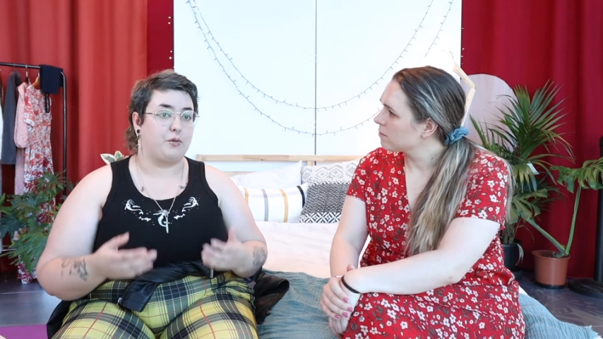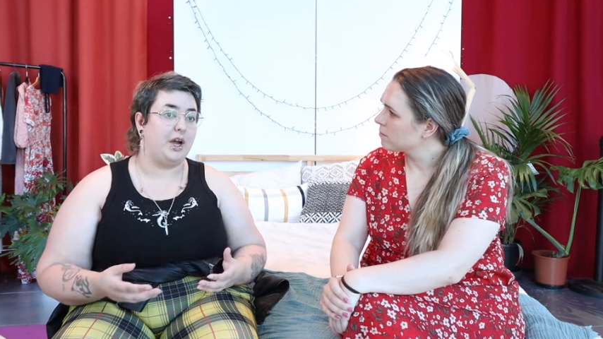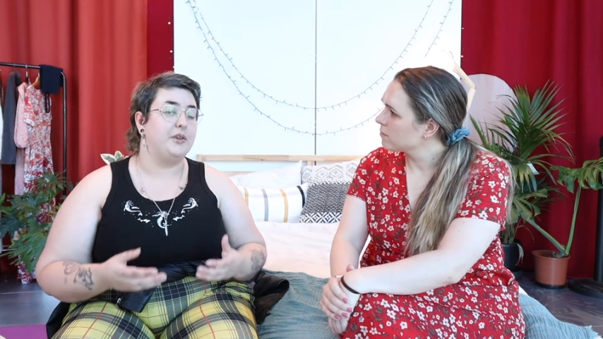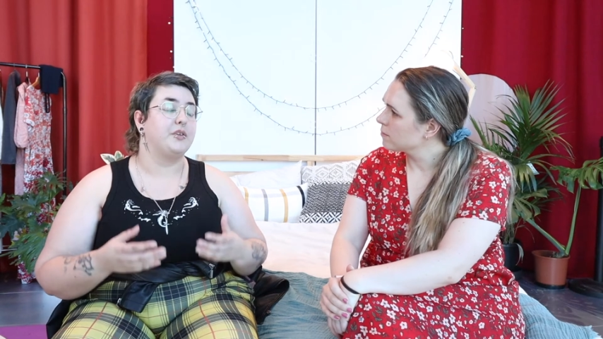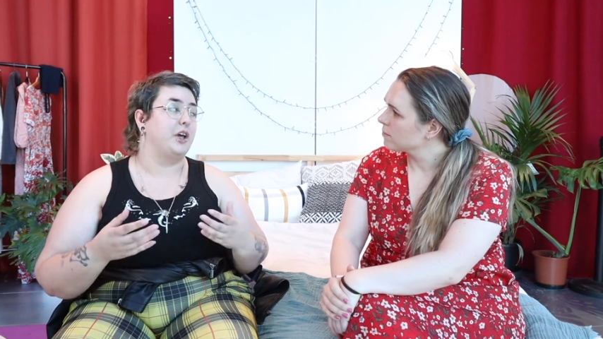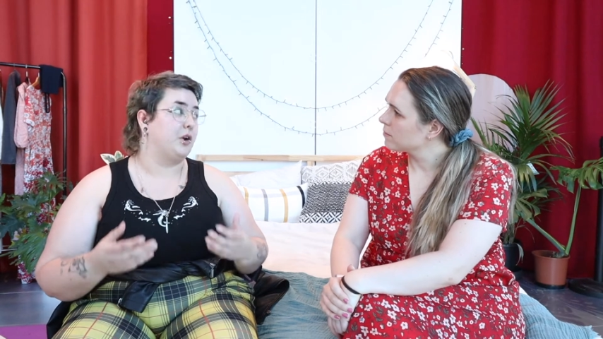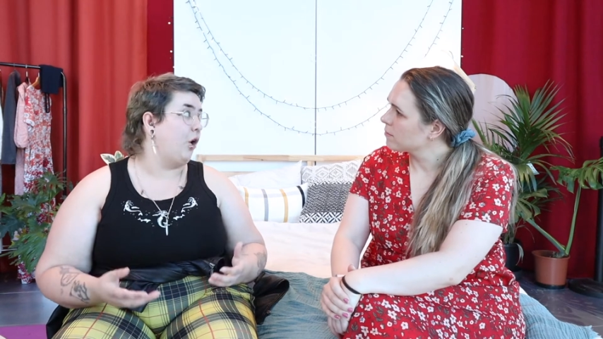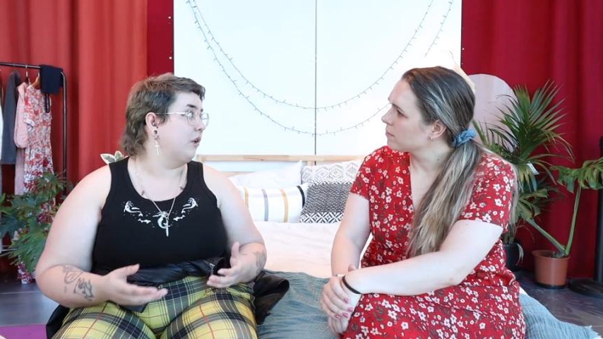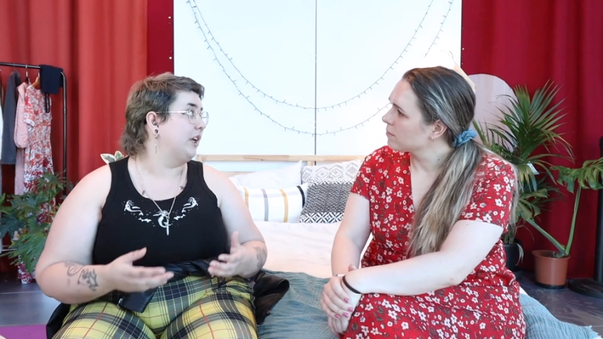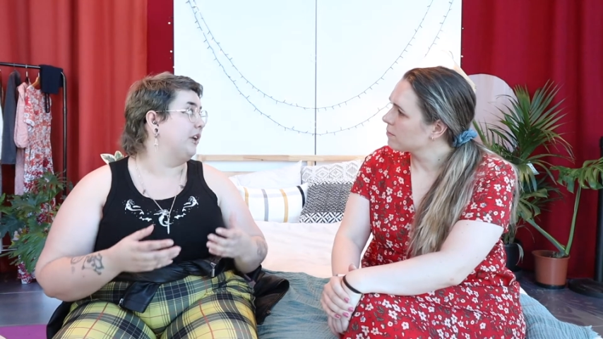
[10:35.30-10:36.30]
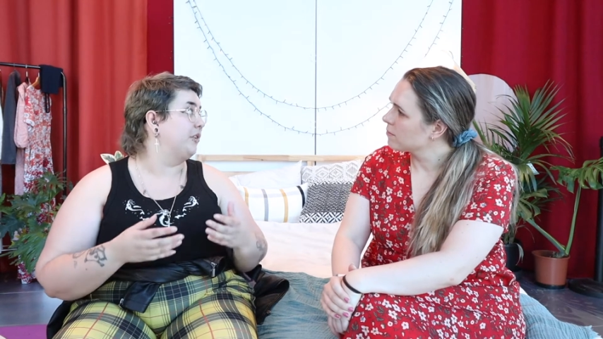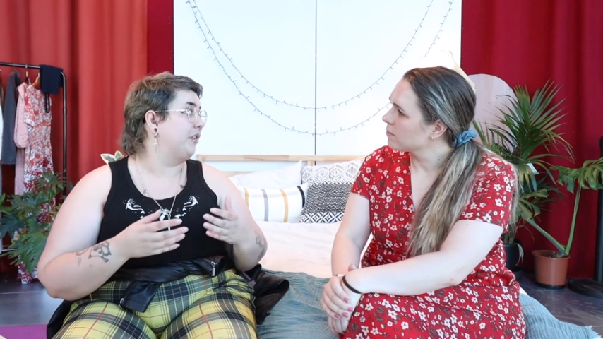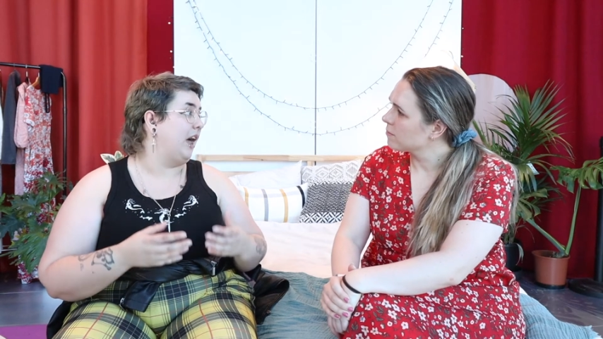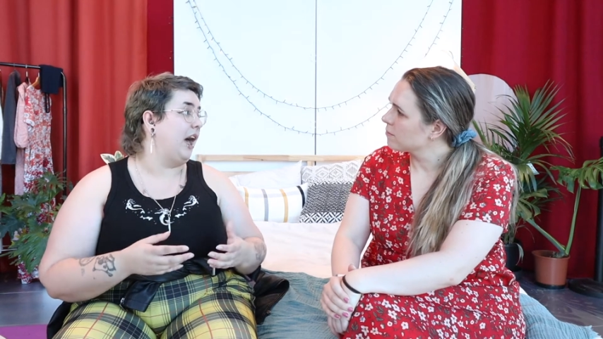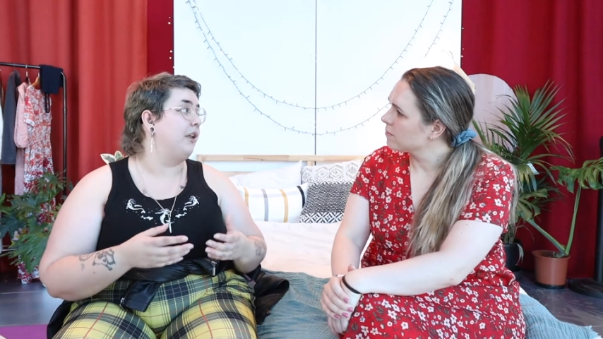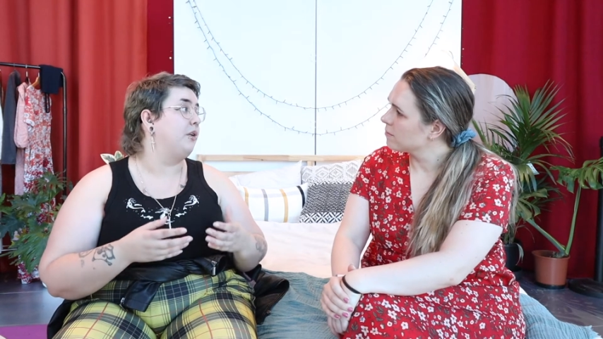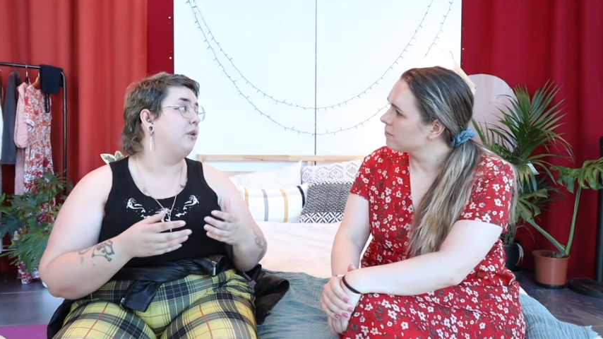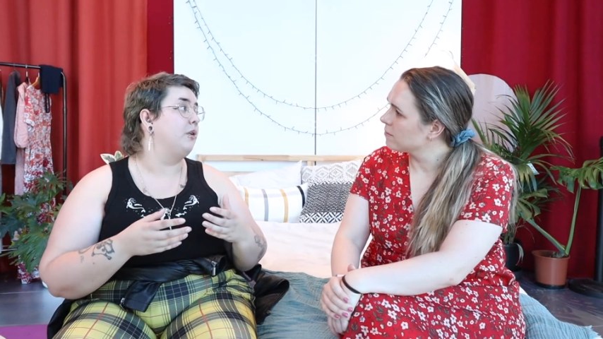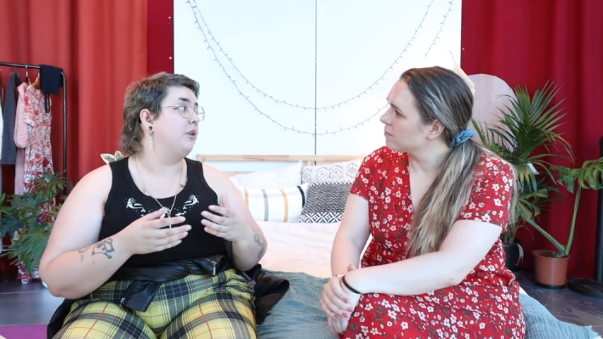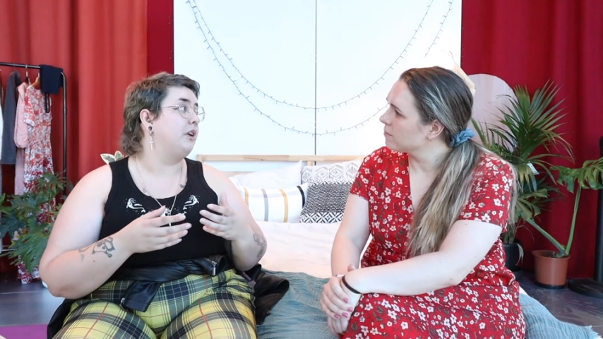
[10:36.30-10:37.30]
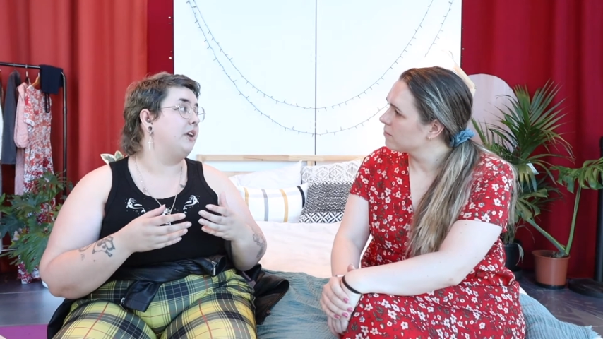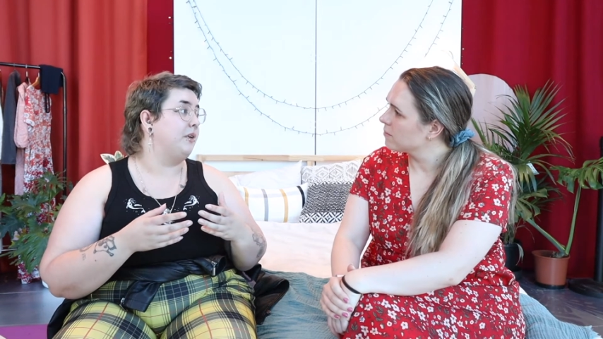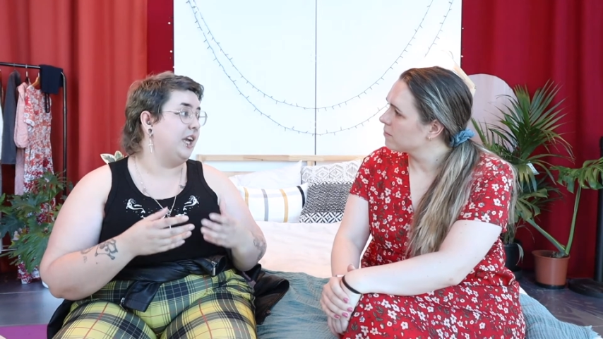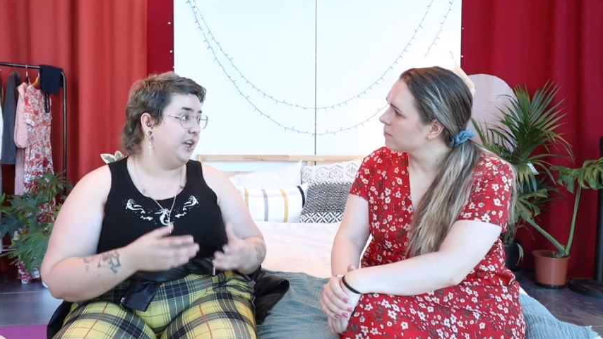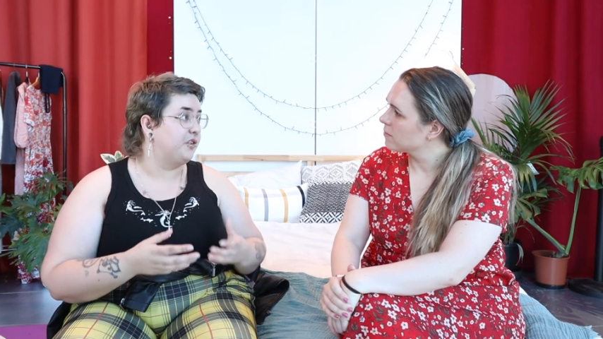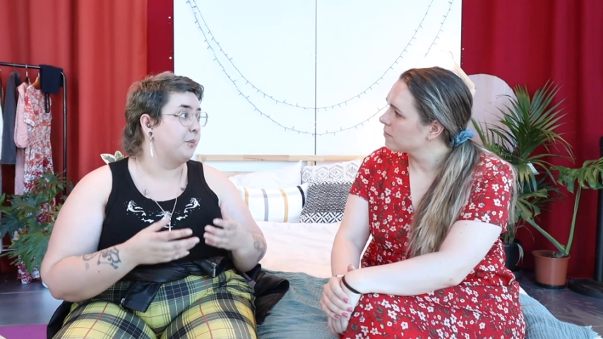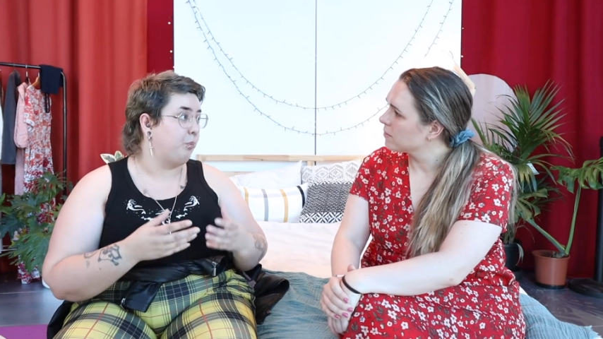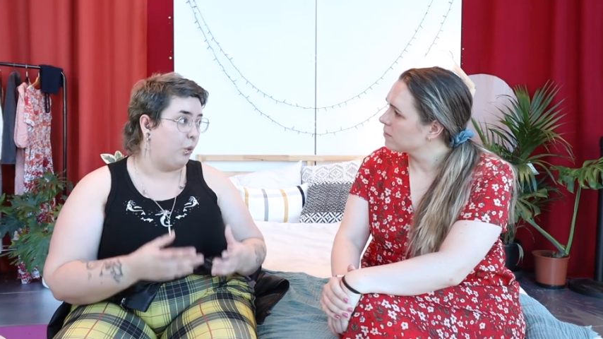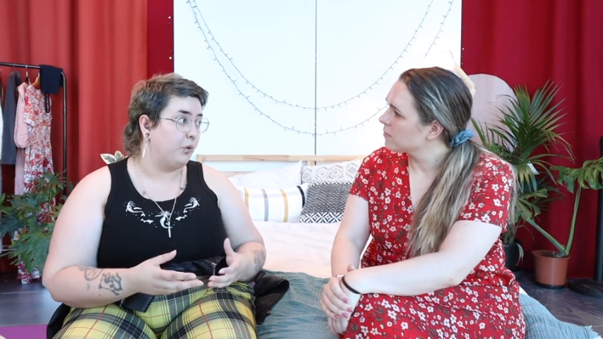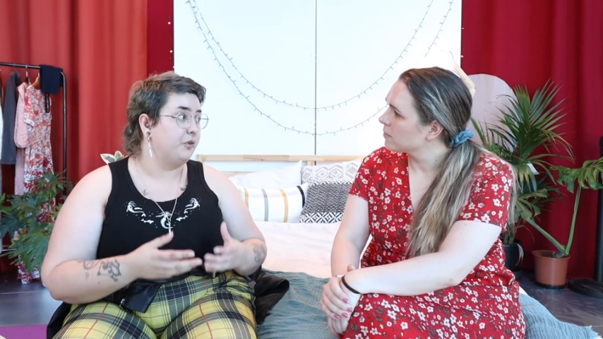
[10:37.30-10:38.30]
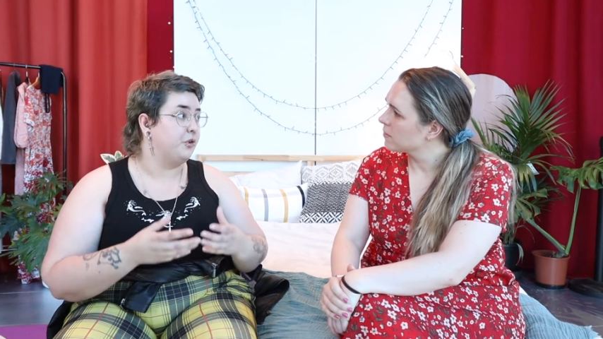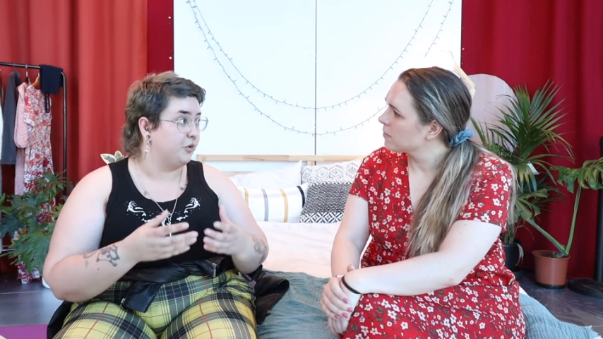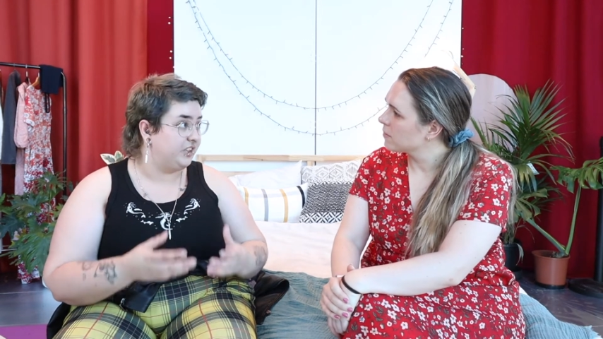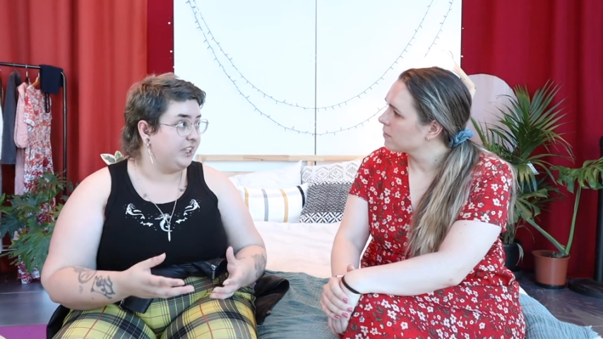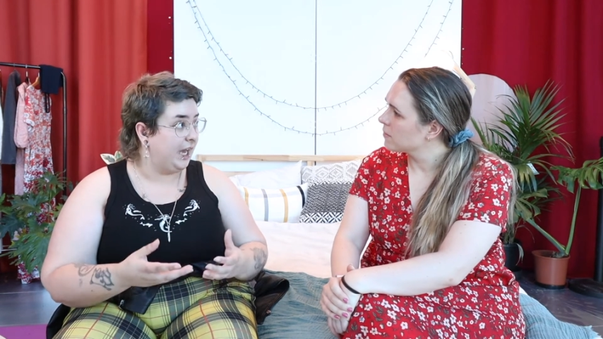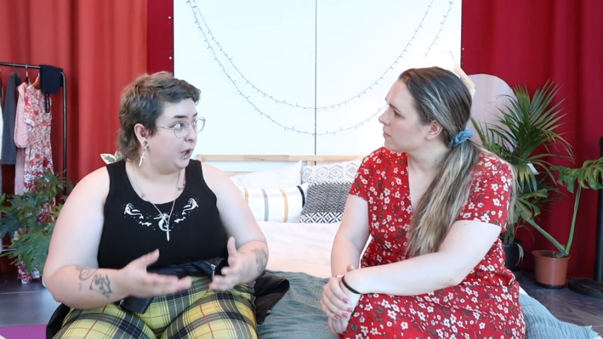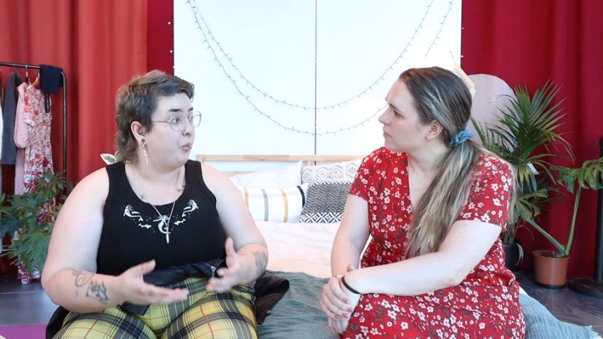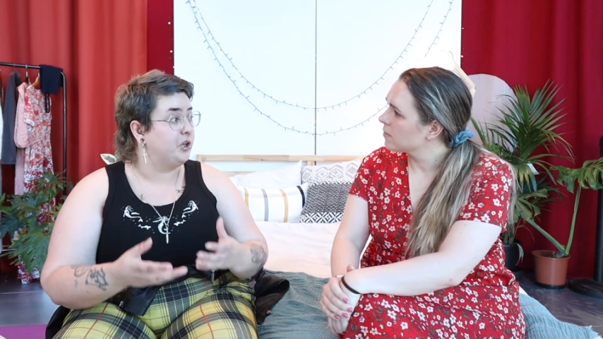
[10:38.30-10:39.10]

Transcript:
Speaker 1: friends and colleagues that it is important to seek help